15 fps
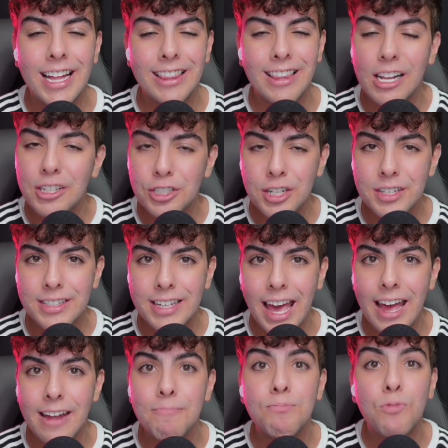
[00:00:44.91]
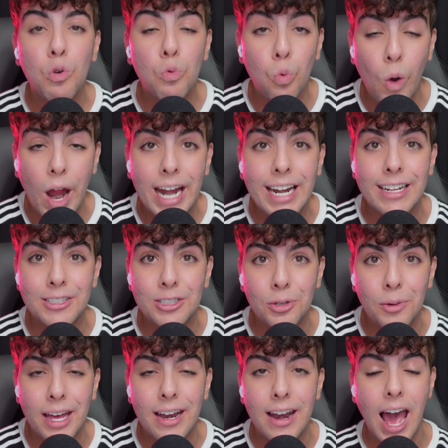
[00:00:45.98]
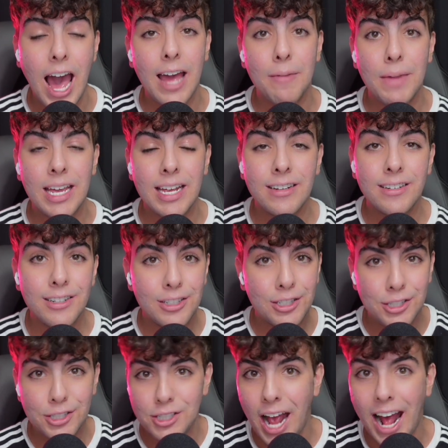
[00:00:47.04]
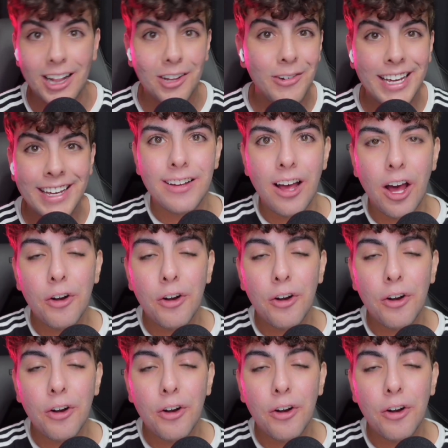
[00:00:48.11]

Let's just get right into it. I mean, shall we?